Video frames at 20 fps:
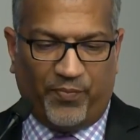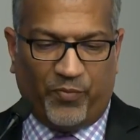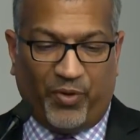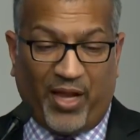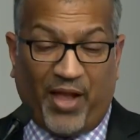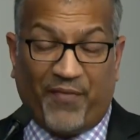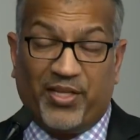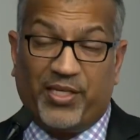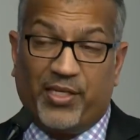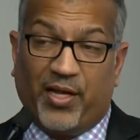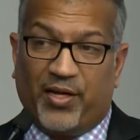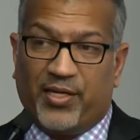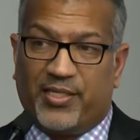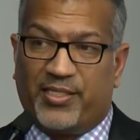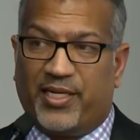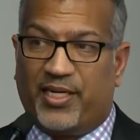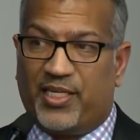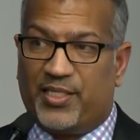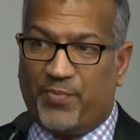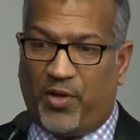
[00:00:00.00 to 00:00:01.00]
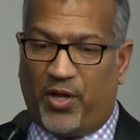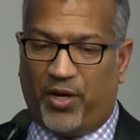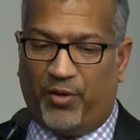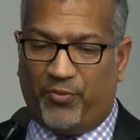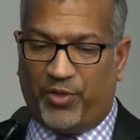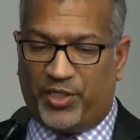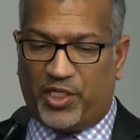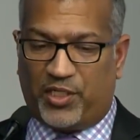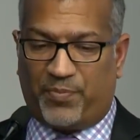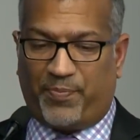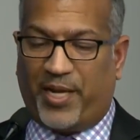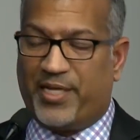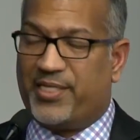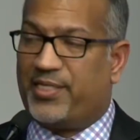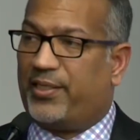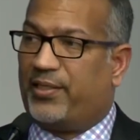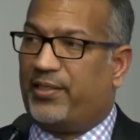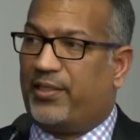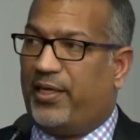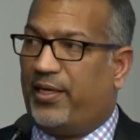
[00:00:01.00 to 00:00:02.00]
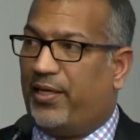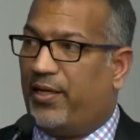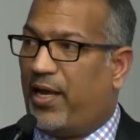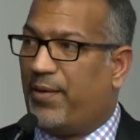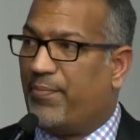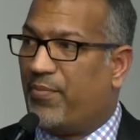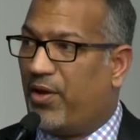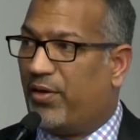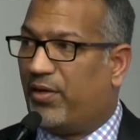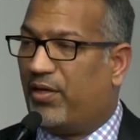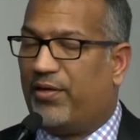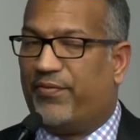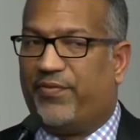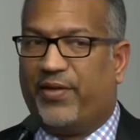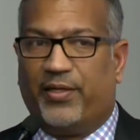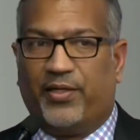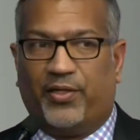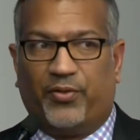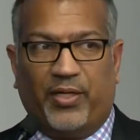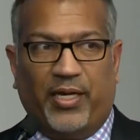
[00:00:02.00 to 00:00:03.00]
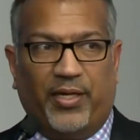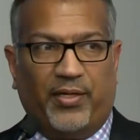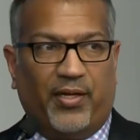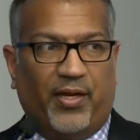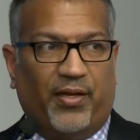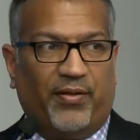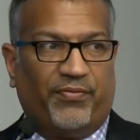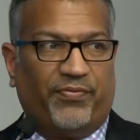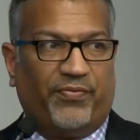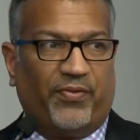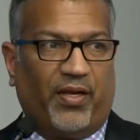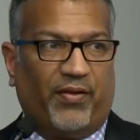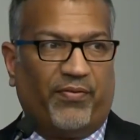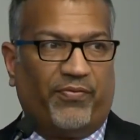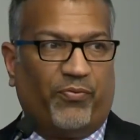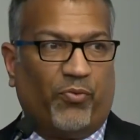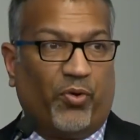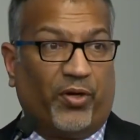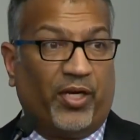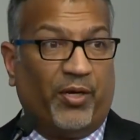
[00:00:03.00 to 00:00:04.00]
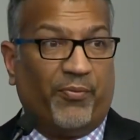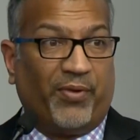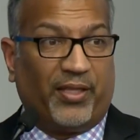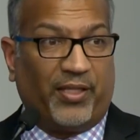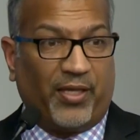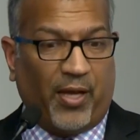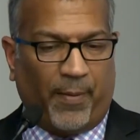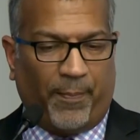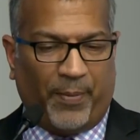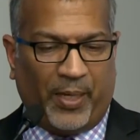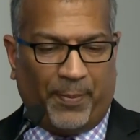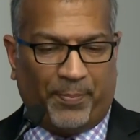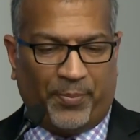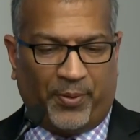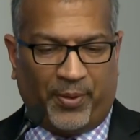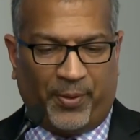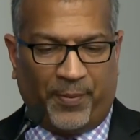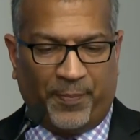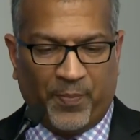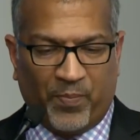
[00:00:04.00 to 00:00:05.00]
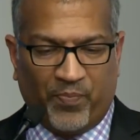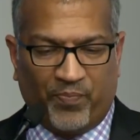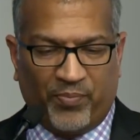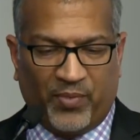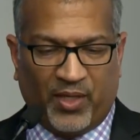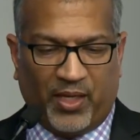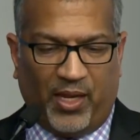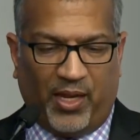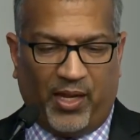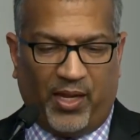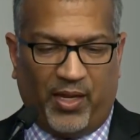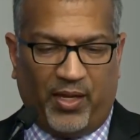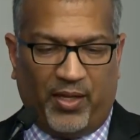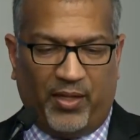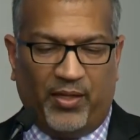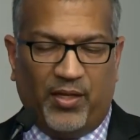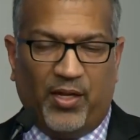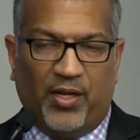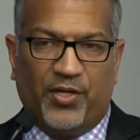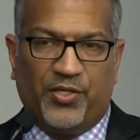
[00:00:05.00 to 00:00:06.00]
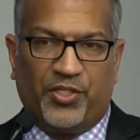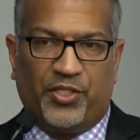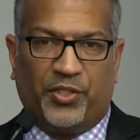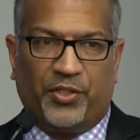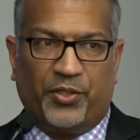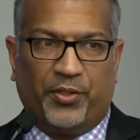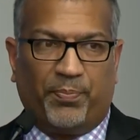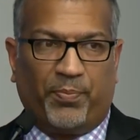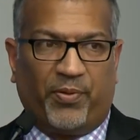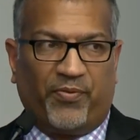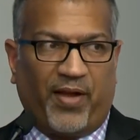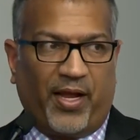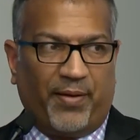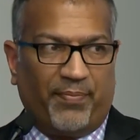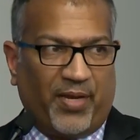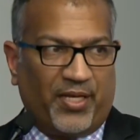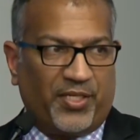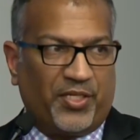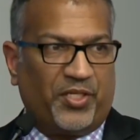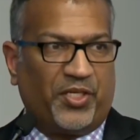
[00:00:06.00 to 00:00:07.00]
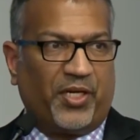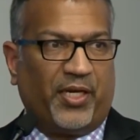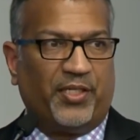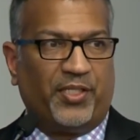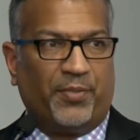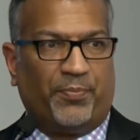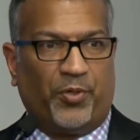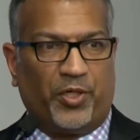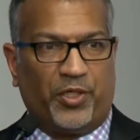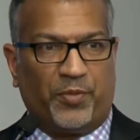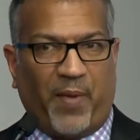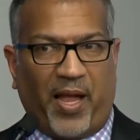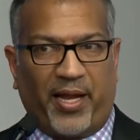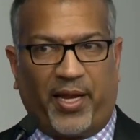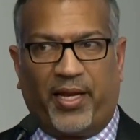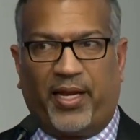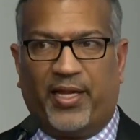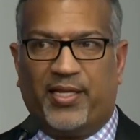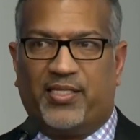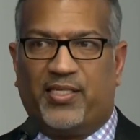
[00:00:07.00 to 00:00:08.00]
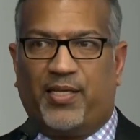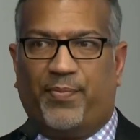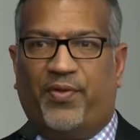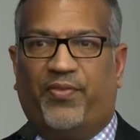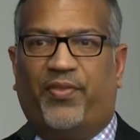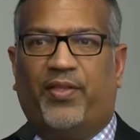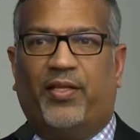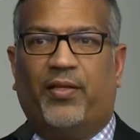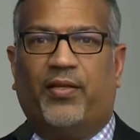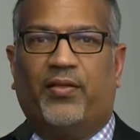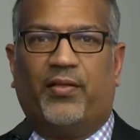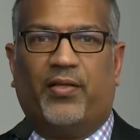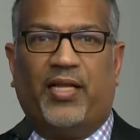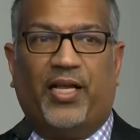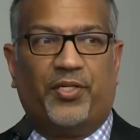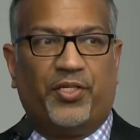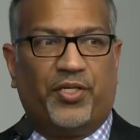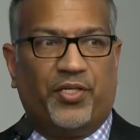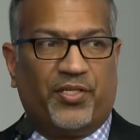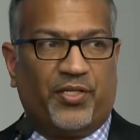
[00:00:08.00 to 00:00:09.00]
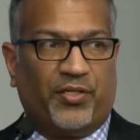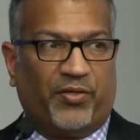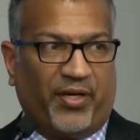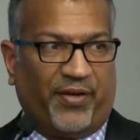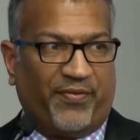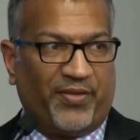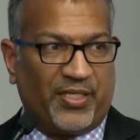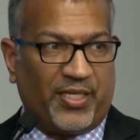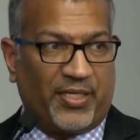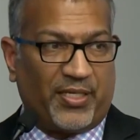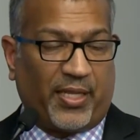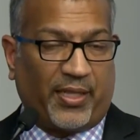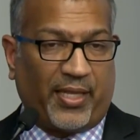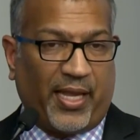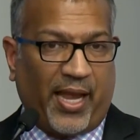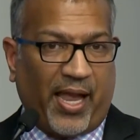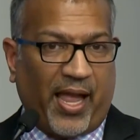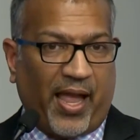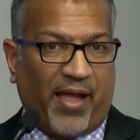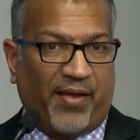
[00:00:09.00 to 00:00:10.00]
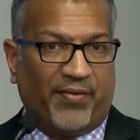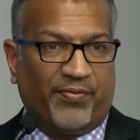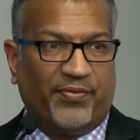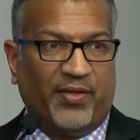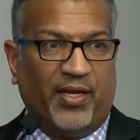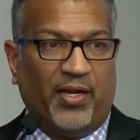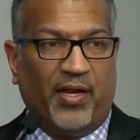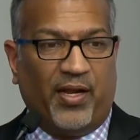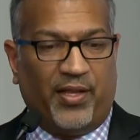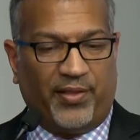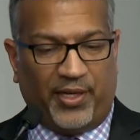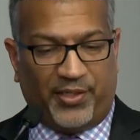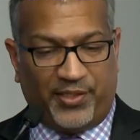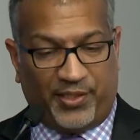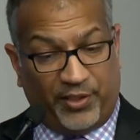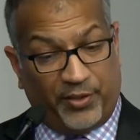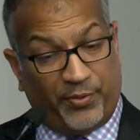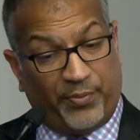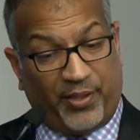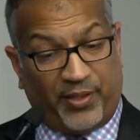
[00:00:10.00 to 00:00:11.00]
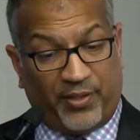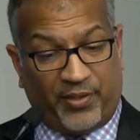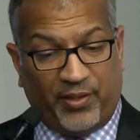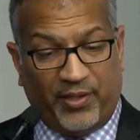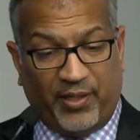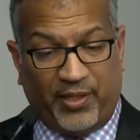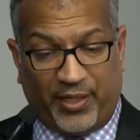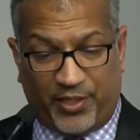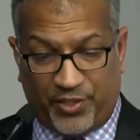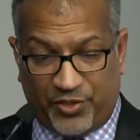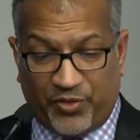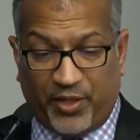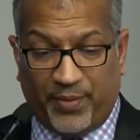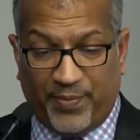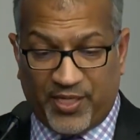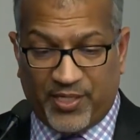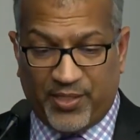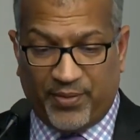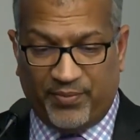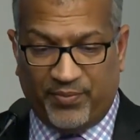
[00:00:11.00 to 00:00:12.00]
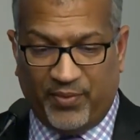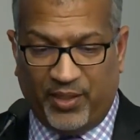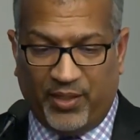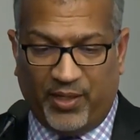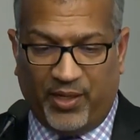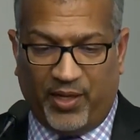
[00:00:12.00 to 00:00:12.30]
We have a young cities model, which is basically a model of working with young people to provide messaging to push back against some of the issues and grievances that they have that deal with extremism.